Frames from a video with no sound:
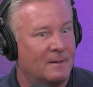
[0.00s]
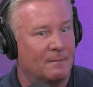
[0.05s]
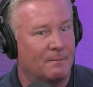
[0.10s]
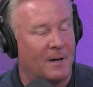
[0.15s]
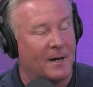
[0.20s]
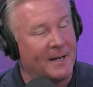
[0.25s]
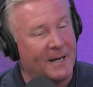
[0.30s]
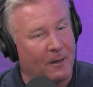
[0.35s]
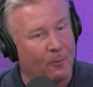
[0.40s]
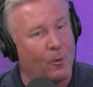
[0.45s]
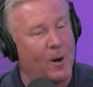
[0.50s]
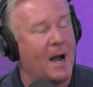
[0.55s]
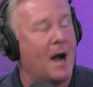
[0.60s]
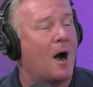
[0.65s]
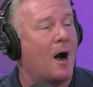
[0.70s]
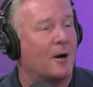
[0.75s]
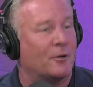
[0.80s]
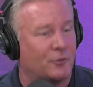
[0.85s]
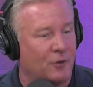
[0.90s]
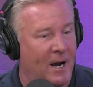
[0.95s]
But here we
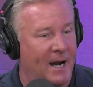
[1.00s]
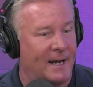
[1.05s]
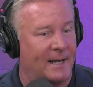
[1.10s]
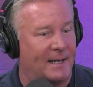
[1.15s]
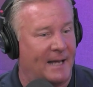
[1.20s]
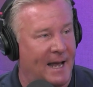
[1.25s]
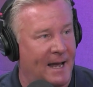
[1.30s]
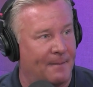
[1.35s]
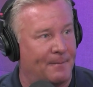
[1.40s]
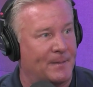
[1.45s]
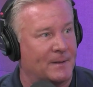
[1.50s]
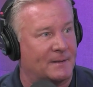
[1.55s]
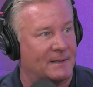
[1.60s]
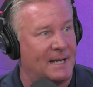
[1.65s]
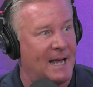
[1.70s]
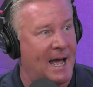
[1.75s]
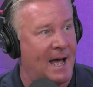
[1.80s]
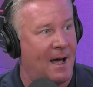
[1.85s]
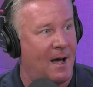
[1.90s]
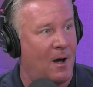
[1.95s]
are. Training camp is
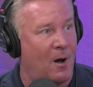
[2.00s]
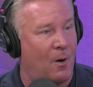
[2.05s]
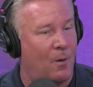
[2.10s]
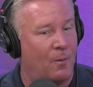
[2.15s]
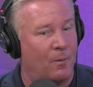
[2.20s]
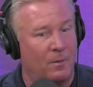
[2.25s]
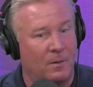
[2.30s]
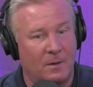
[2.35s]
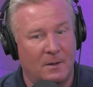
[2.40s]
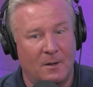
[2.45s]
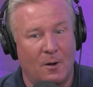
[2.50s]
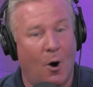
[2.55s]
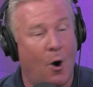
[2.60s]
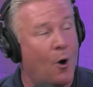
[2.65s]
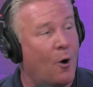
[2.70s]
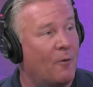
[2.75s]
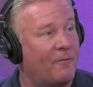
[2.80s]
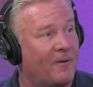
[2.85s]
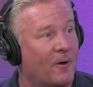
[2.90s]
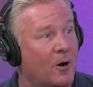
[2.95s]
now
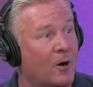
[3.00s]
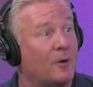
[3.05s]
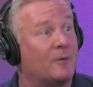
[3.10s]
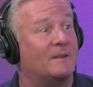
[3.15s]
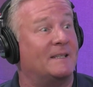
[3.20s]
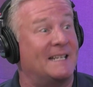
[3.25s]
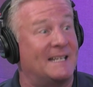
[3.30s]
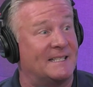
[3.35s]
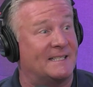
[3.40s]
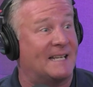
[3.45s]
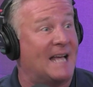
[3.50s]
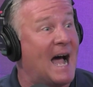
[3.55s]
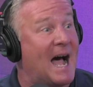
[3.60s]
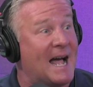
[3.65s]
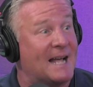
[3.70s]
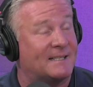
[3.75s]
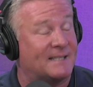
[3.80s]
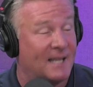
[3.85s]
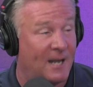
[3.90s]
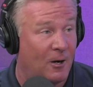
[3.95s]
over. These
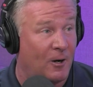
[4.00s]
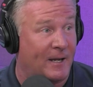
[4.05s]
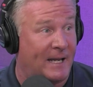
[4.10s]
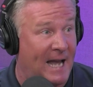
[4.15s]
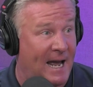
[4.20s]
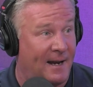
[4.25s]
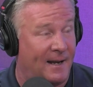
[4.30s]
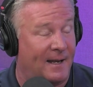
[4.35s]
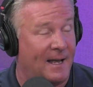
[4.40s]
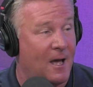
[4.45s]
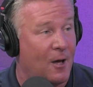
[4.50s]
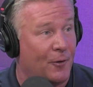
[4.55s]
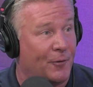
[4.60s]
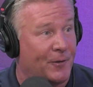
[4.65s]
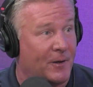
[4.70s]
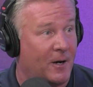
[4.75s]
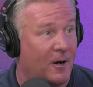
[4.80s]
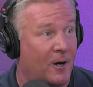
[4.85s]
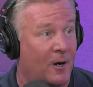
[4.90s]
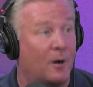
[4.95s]
guys that are getting
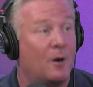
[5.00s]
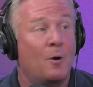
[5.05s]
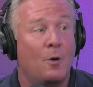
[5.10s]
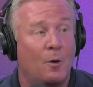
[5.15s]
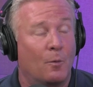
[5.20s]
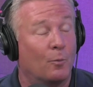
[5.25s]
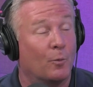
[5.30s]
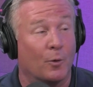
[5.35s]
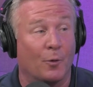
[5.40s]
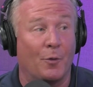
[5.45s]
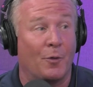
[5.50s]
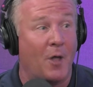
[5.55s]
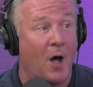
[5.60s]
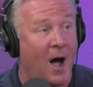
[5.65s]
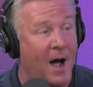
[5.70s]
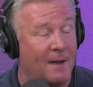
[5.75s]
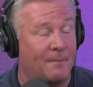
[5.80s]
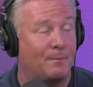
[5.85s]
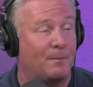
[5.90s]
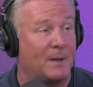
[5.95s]
healthier will
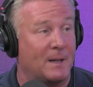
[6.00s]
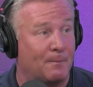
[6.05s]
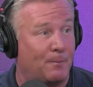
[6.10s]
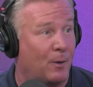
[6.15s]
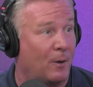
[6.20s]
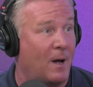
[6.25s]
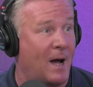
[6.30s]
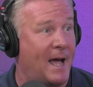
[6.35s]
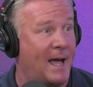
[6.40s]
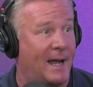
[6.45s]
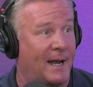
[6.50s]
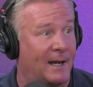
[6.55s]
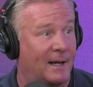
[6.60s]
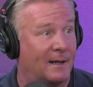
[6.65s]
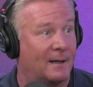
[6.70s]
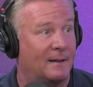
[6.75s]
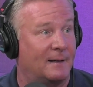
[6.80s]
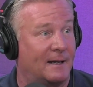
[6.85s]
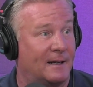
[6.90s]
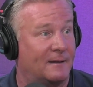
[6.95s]
not be
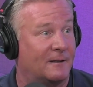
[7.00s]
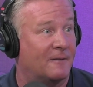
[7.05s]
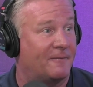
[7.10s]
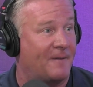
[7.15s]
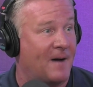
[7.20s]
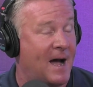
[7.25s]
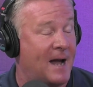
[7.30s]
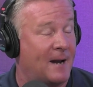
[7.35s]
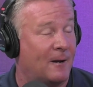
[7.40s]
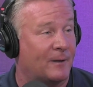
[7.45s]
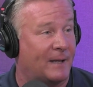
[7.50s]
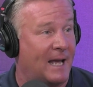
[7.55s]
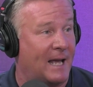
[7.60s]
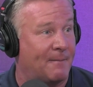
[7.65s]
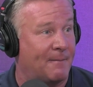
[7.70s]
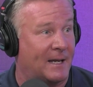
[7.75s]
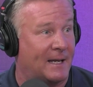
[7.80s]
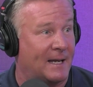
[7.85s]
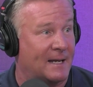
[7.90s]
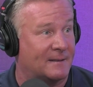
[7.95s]
playing in the final
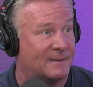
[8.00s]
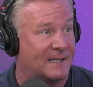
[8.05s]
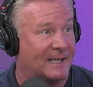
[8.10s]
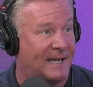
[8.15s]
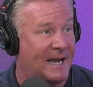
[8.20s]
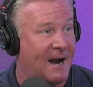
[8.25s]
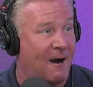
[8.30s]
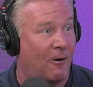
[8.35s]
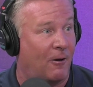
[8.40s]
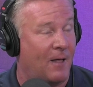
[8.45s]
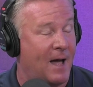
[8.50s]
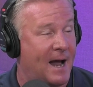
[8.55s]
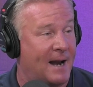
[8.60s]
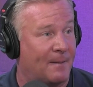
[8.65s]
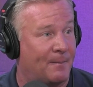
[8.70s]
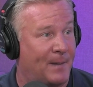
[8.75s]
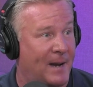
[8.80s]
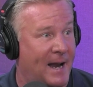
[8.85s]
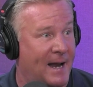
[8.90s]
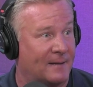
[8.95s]
game against the Carolina
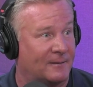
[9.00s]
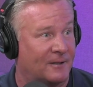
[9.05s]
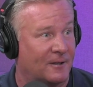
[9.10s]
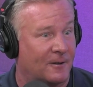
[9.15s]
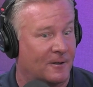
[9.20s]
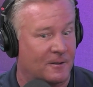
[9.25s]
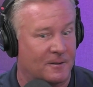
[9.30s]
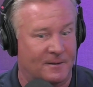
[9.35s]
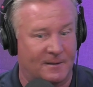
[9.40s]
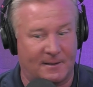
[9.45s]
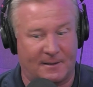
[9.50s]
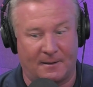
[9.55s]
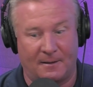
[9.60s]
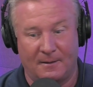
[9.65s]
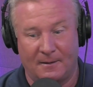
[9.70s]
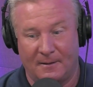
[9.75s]
Panthers.